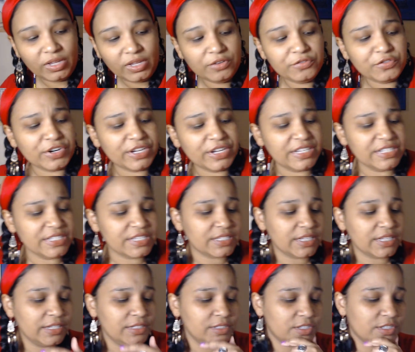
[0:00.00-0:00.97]
For
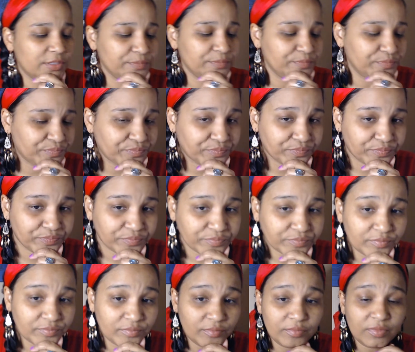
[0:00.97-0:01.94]
instance,
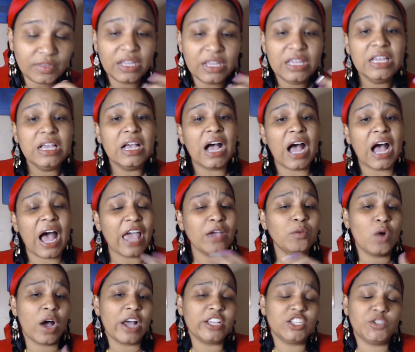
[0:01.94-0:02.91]
I
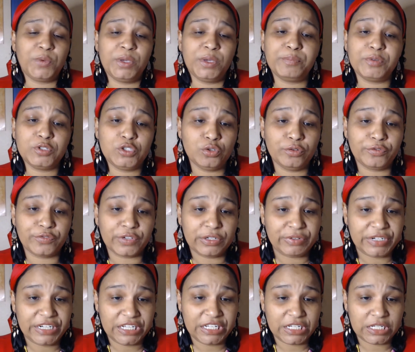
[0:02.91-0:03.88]
watch people do free
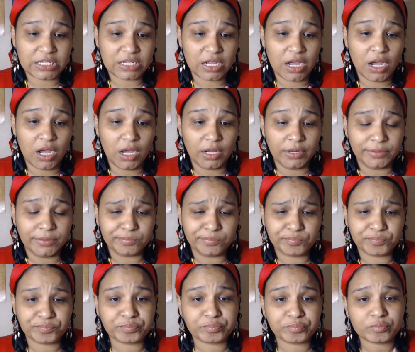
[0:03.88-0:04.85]
readings on
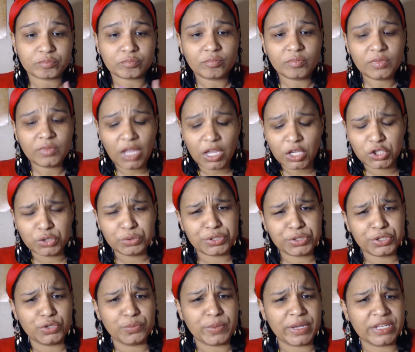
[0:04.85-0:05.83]

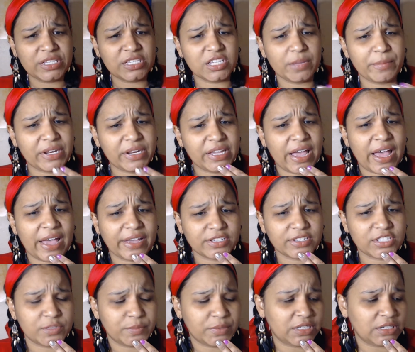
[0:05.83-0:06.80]
YouTube, and somebody
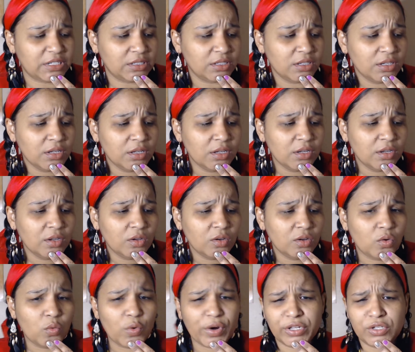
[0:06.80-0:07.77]
asked me,
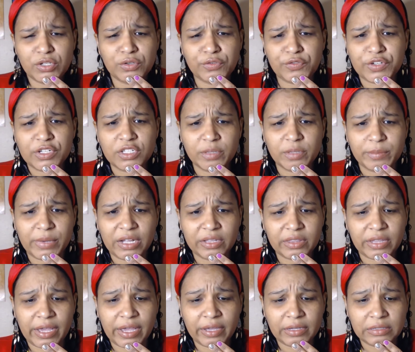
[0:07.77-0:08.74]
What do you feel
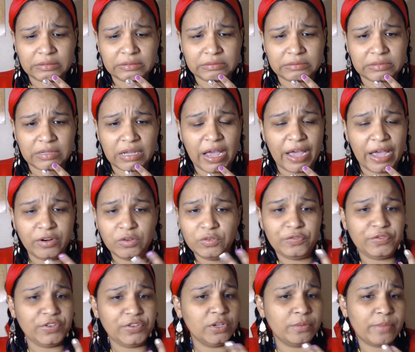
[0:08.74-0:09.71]
about that? I don't
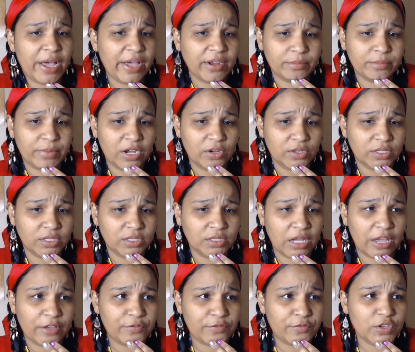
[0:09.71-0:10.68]
feel bad about it.
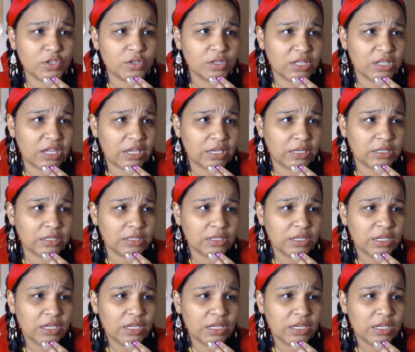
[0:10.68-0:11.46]
I feel like